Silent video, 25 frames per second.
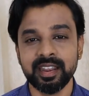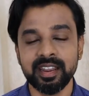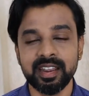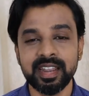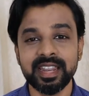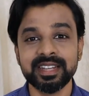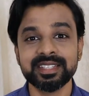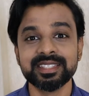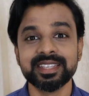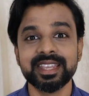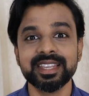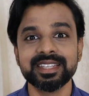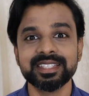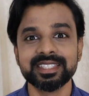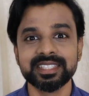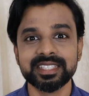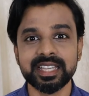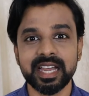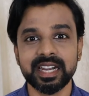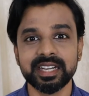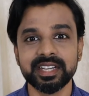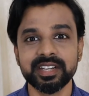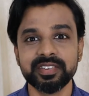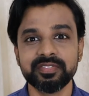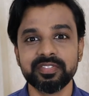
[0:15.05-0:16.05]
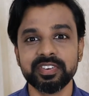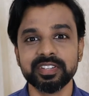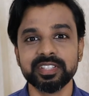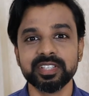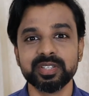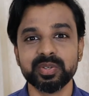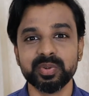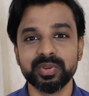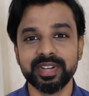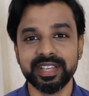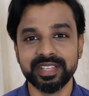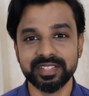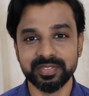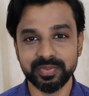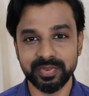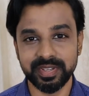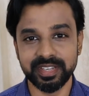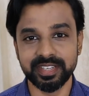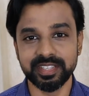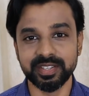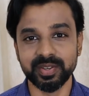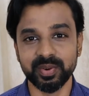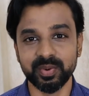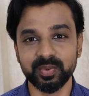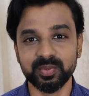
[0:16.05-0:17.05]
Let's get started for today's
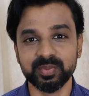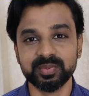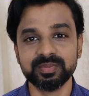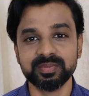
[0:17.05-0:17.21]
video.